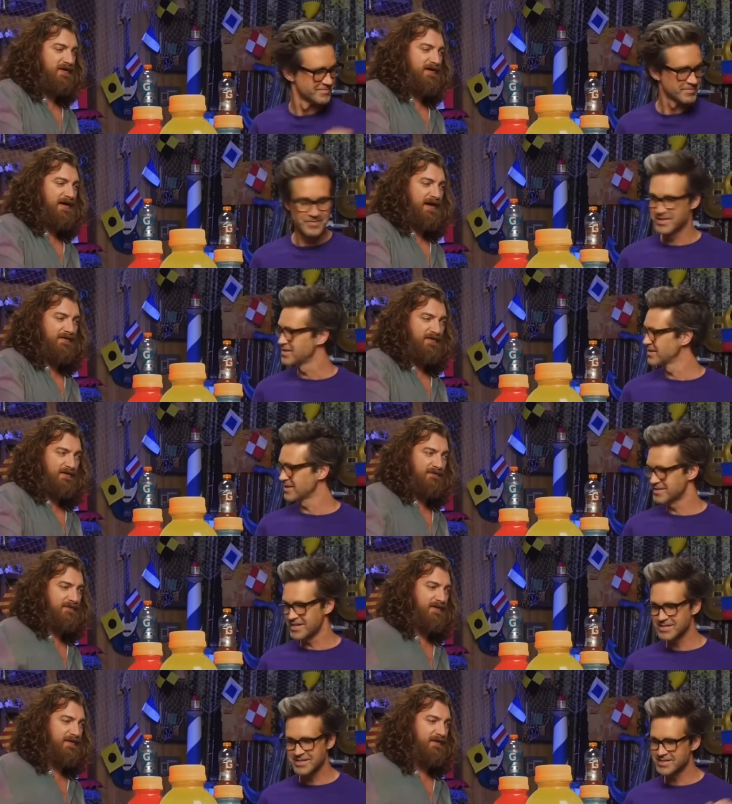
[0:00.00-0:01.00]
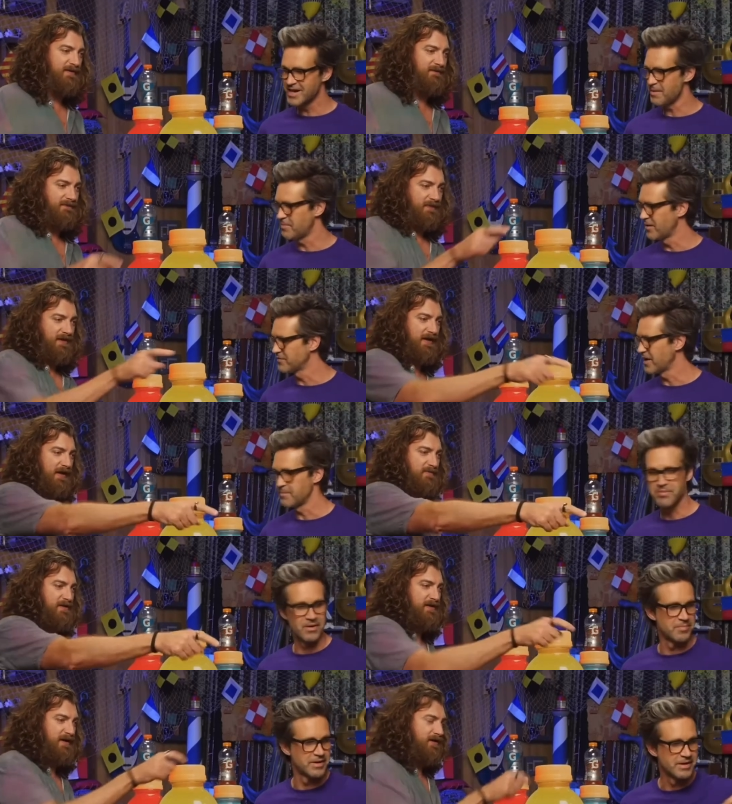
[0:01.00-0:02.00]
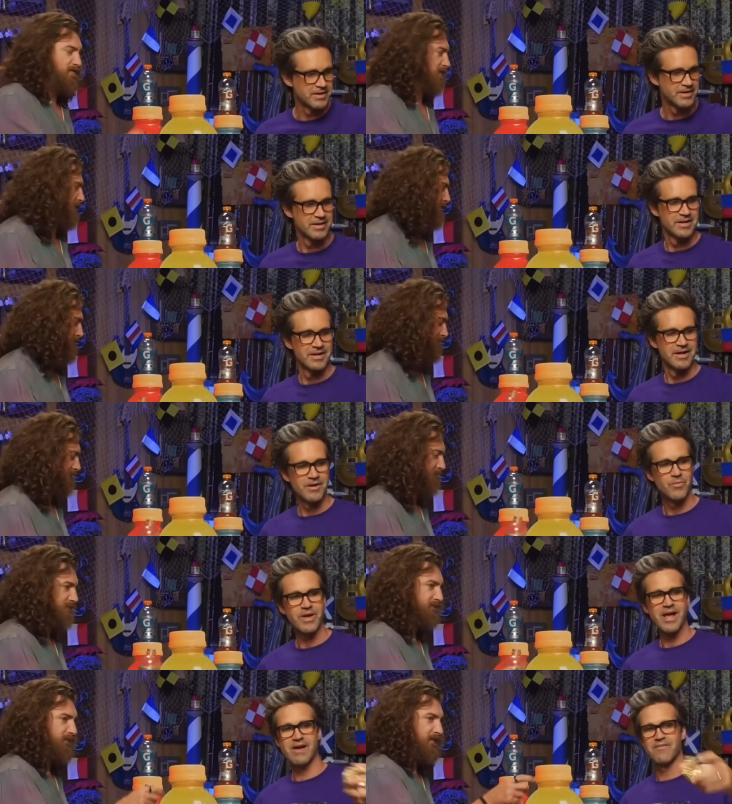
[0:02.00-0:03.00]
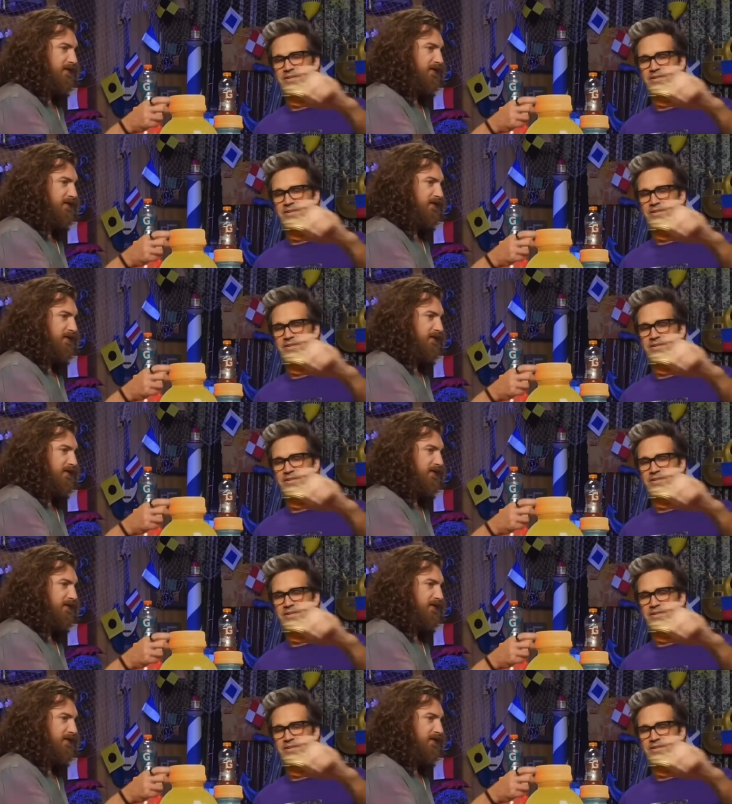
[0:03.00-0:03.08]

Speaker 1: you have it. Take the top off that. Hand me that crown. We have